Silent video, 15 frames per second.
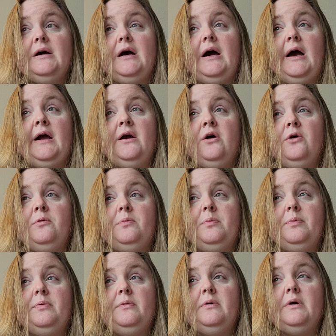I hope
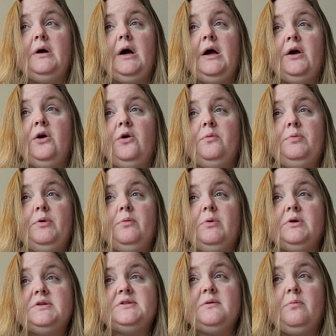I hope you
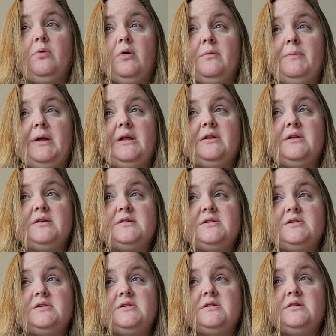will support me in
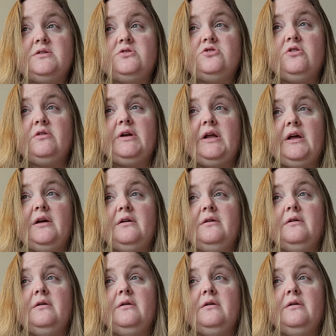this journey.